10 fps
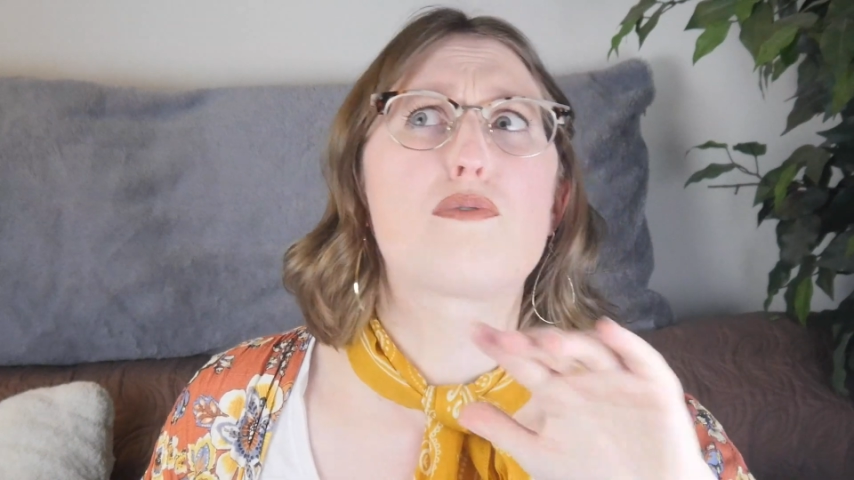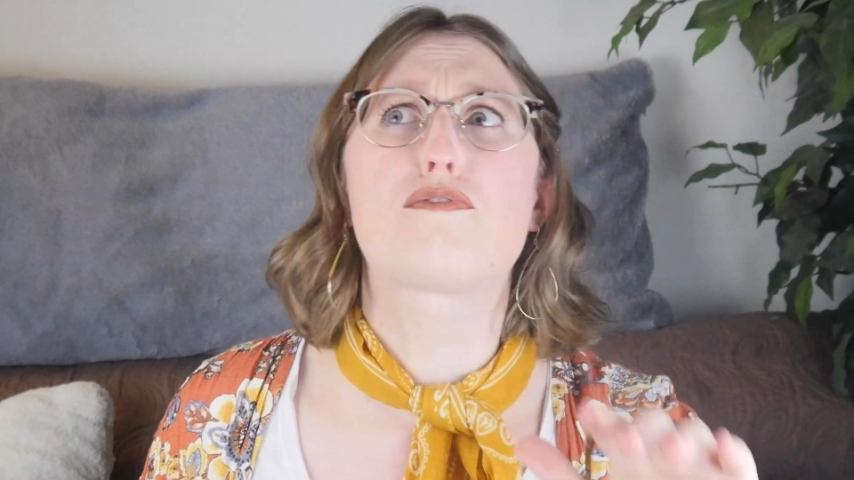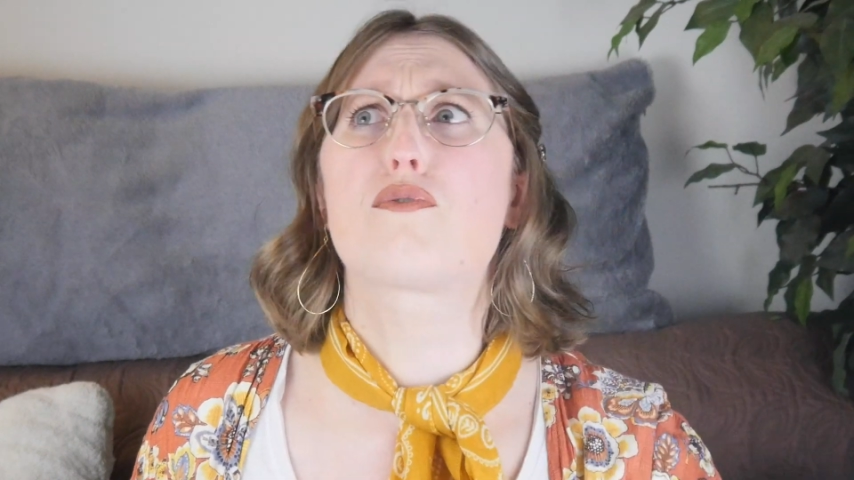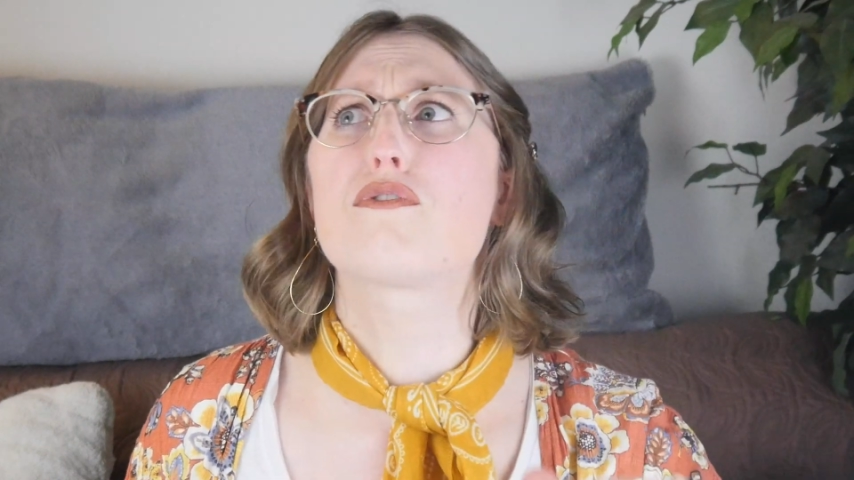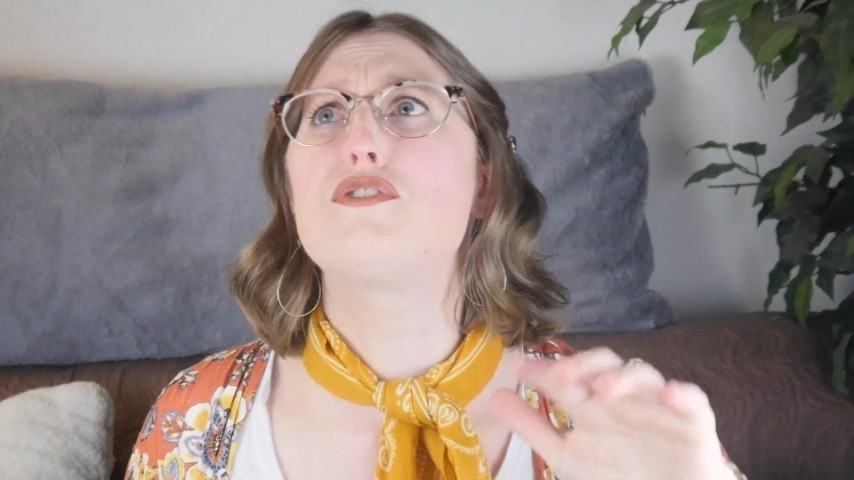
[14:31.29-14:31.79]

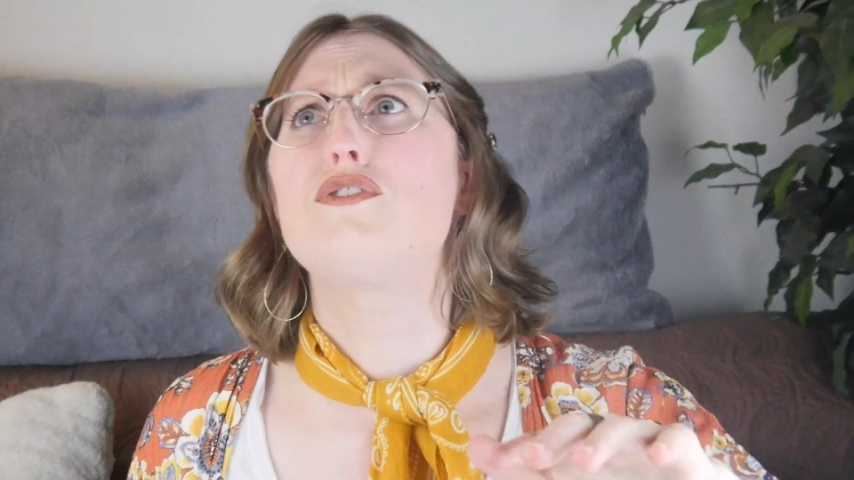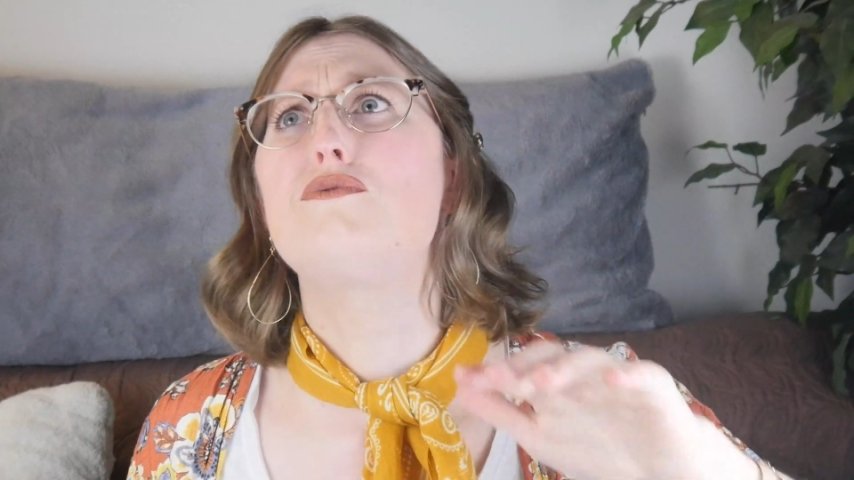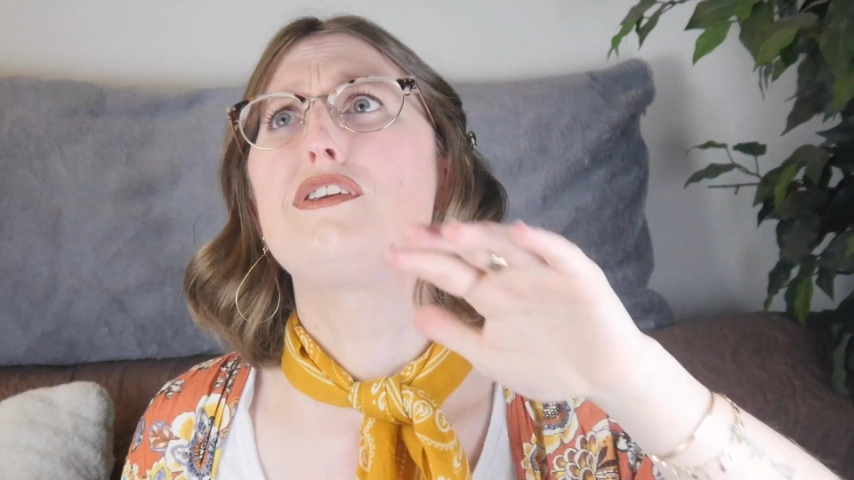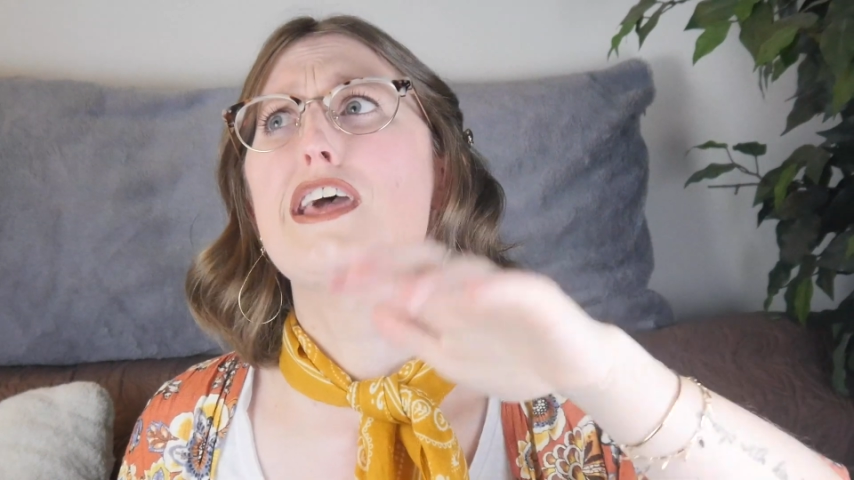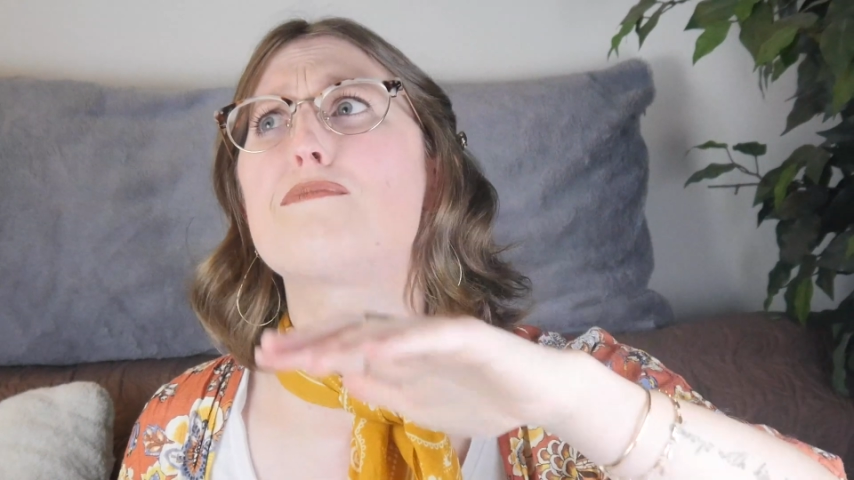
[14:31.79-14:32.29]
before
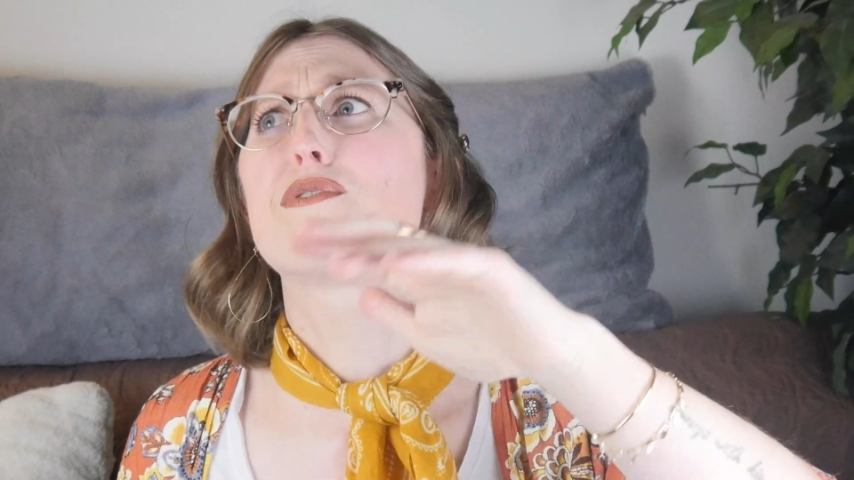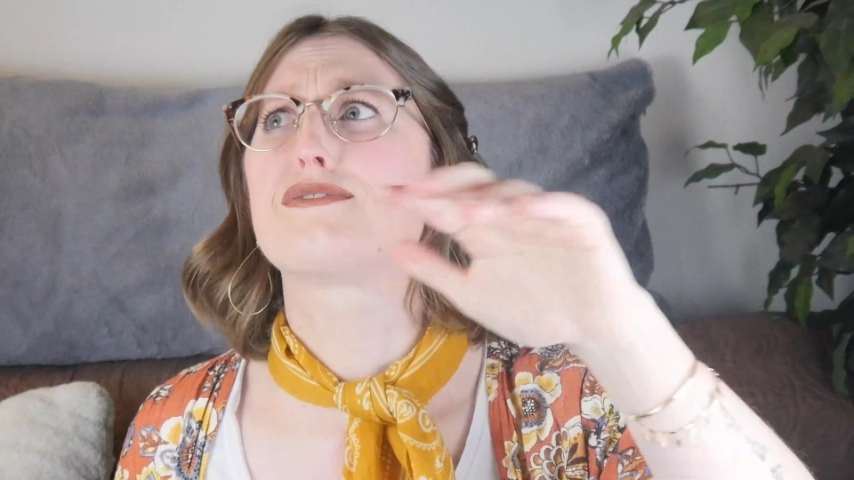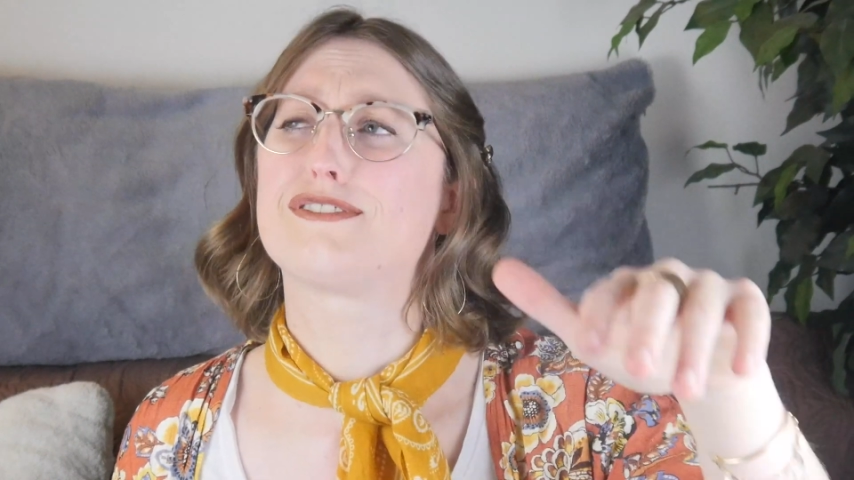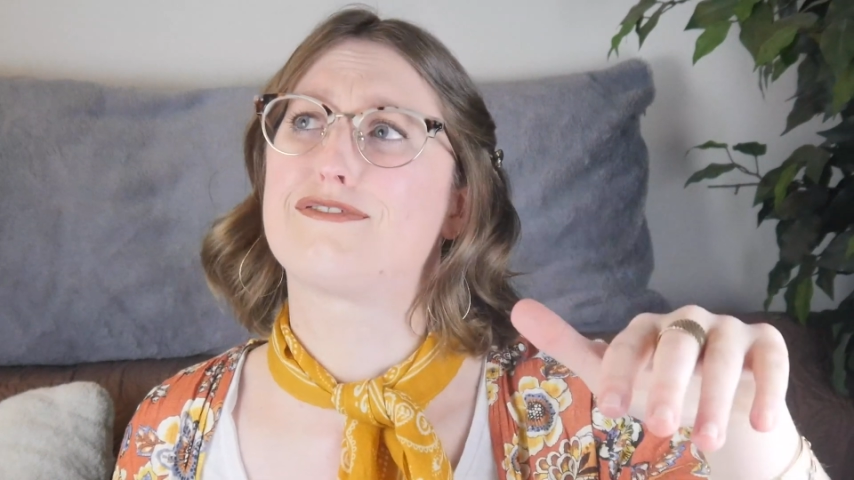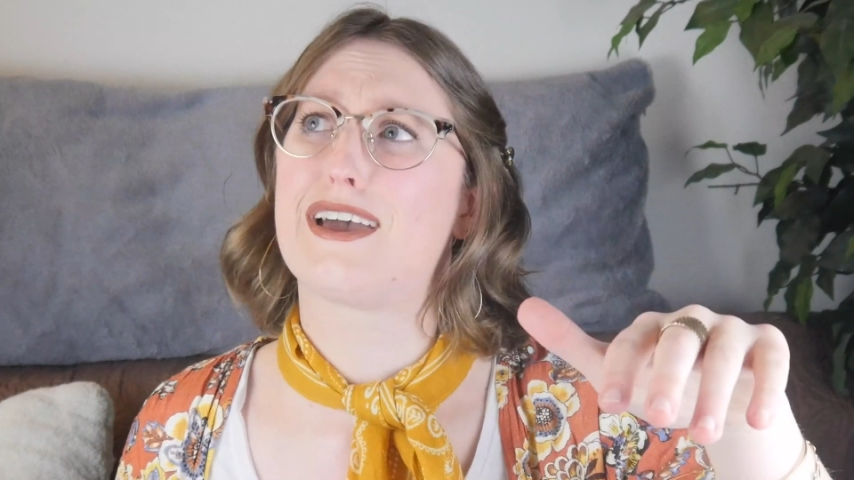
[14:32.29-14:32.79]
noon
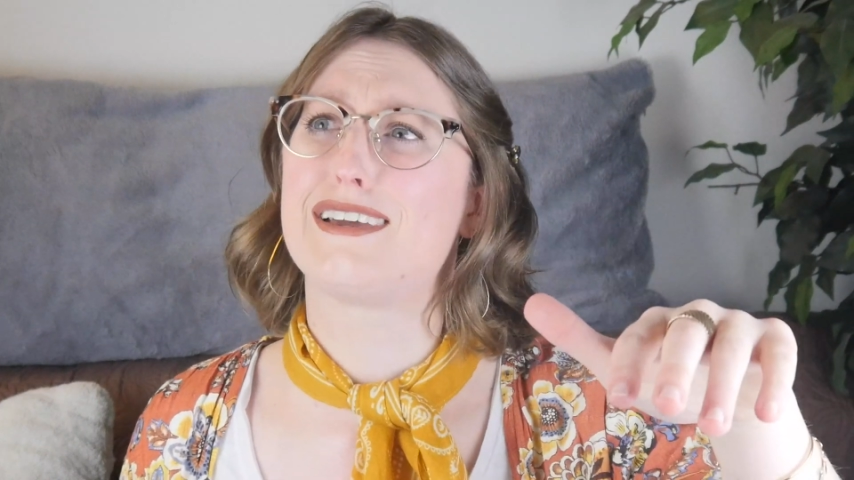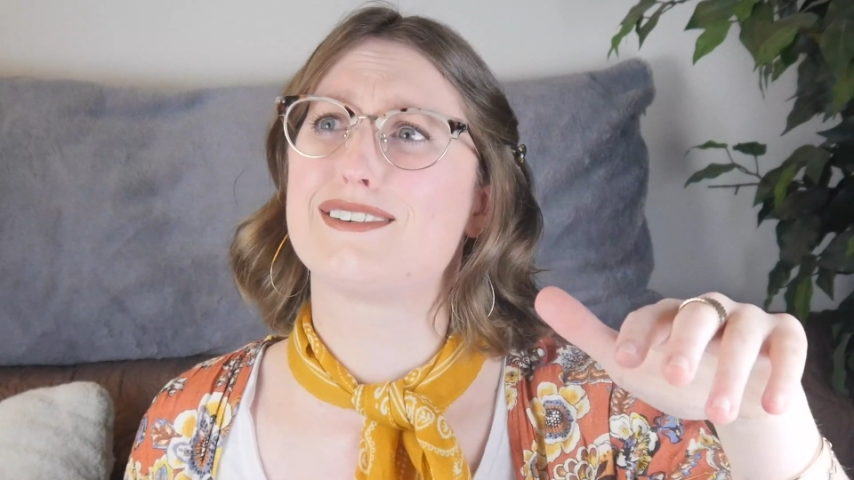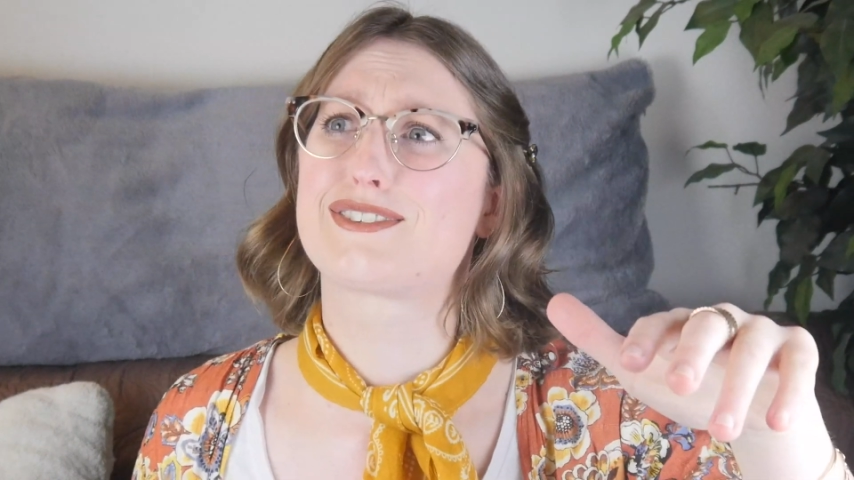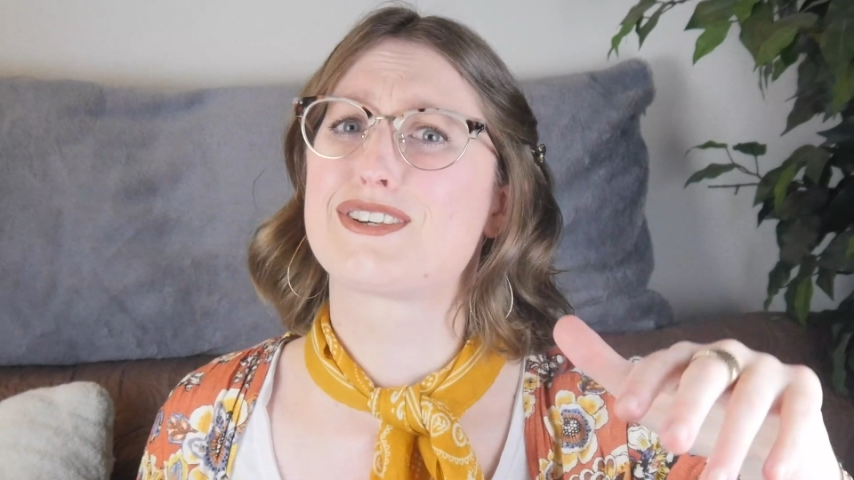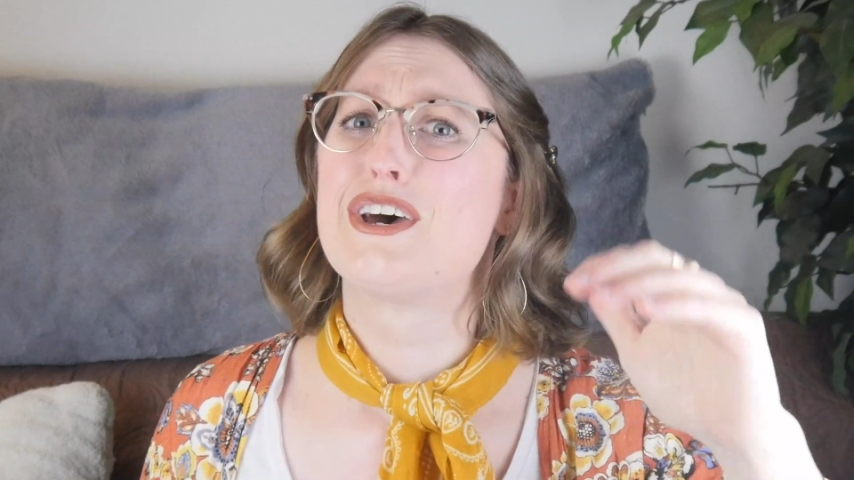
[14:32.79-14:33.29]
neighbor's
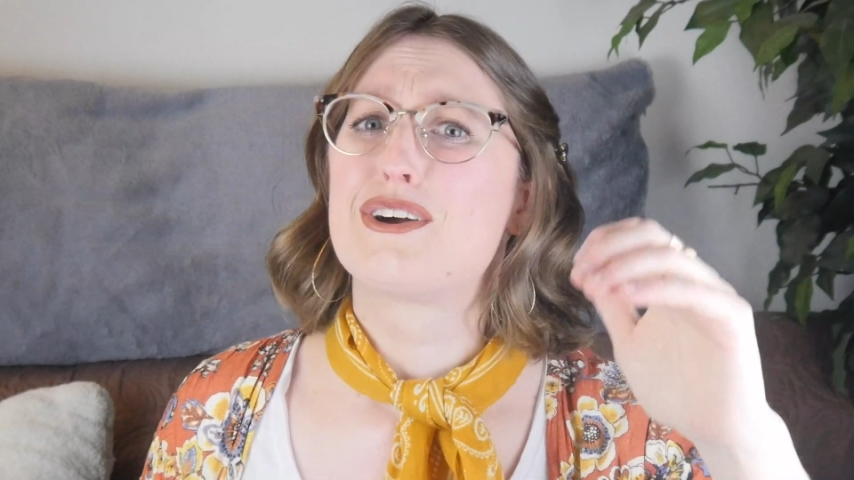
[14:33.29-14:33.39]
advice